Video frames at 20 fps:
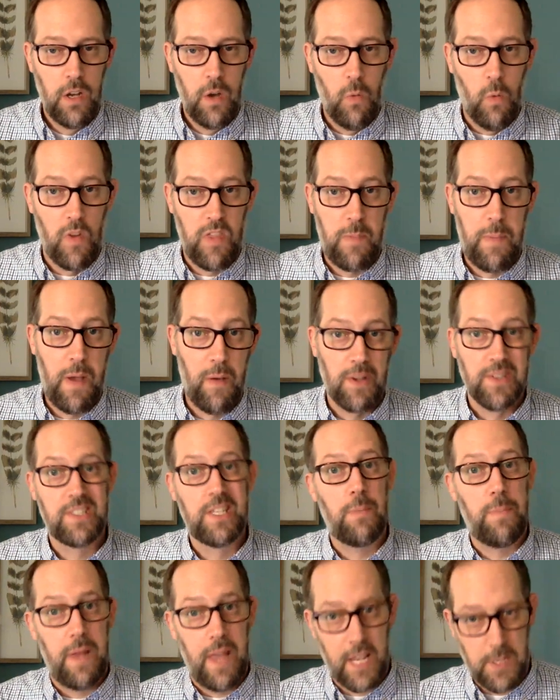what the
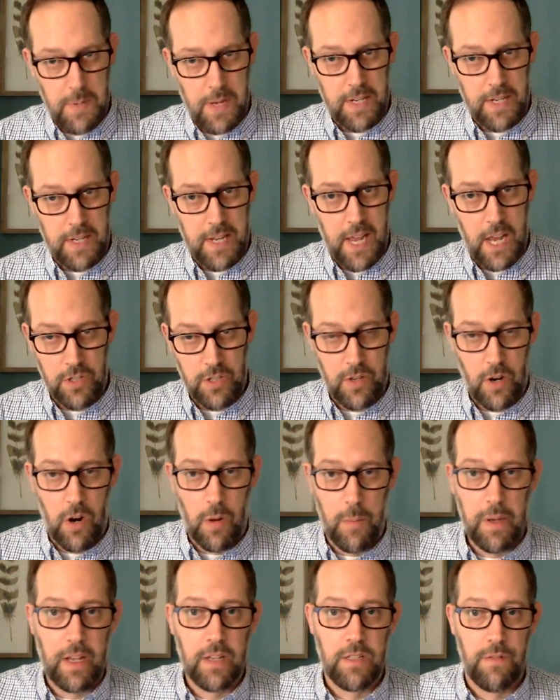Pellissippi expectations
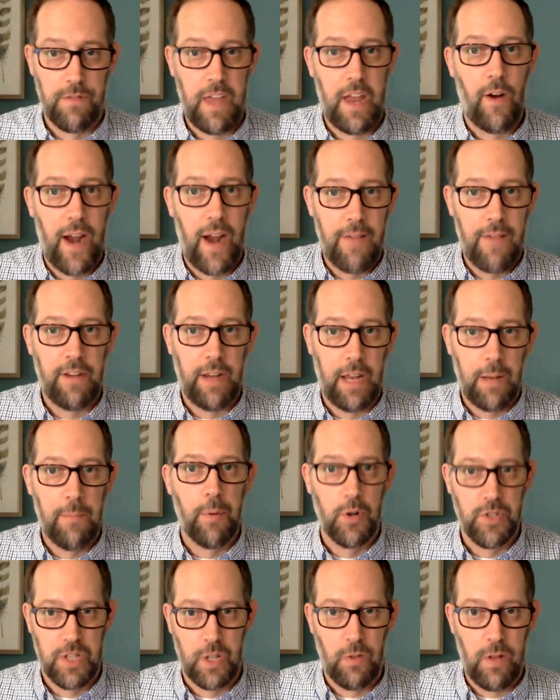are, because if they are having
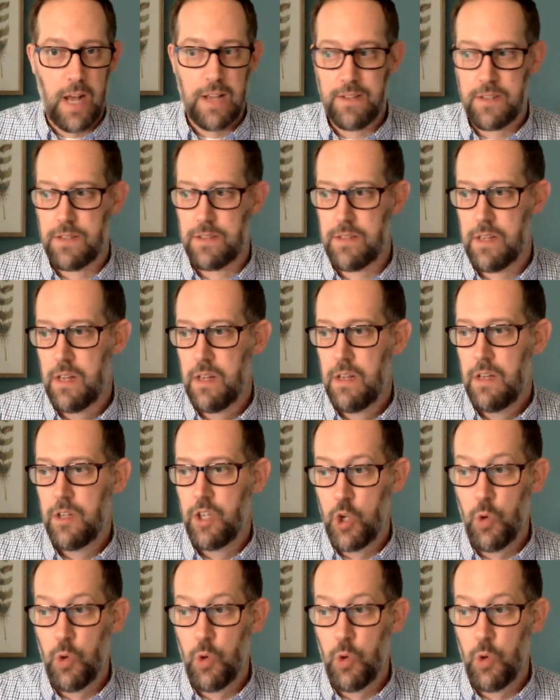in-person classes,